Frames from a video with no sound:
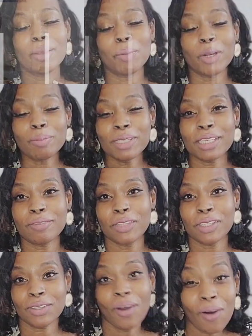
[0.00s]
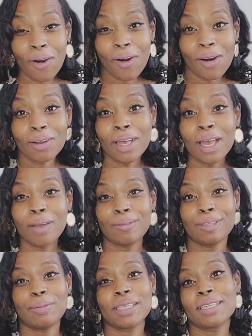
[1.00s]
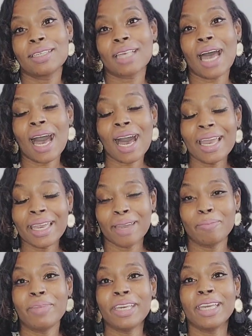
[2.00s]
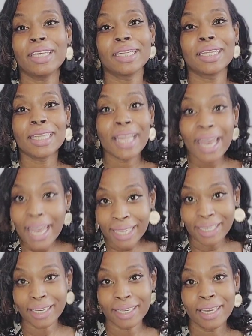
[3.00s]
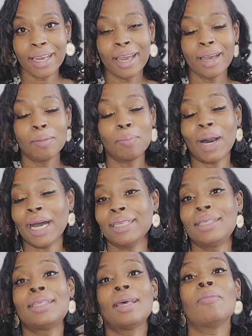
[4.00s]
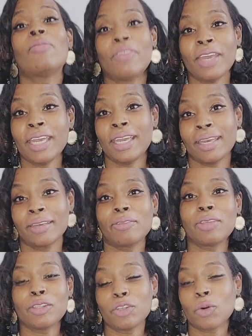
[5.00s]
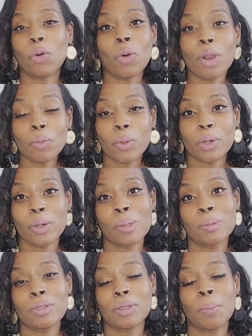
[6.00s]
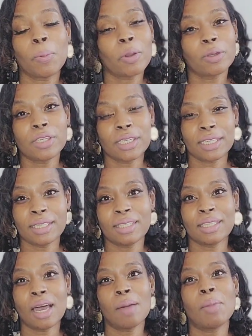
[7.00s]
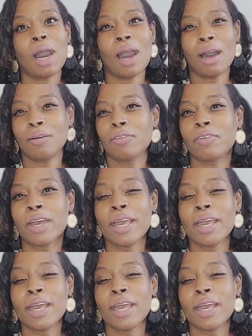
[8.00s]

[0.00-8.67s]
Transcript: purpose of this haul was because I am being led by something, the decor world, to purchase some of